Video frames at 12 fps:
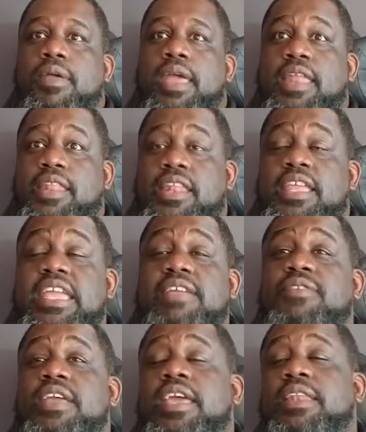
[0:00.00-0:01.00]
And then
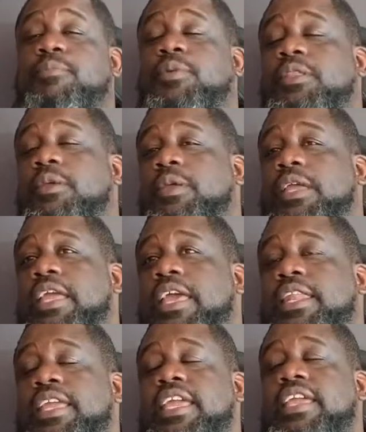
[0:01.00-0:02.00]

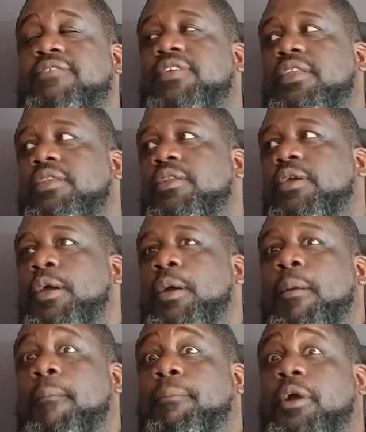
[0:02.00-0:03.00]
even
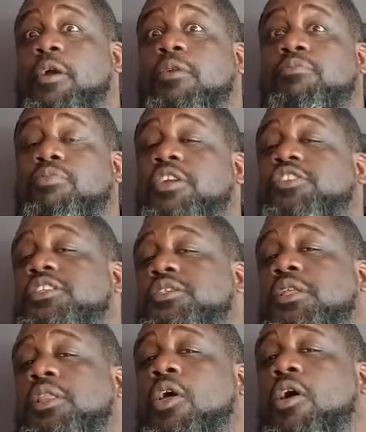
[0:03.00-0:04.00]
burn bridges
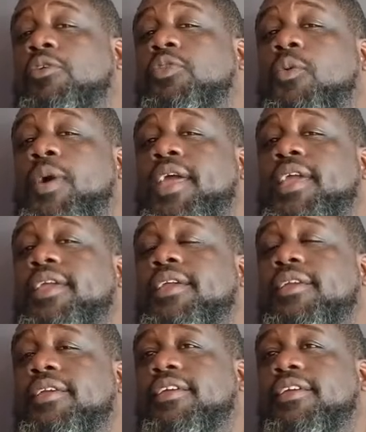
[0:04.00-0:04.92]
along the way.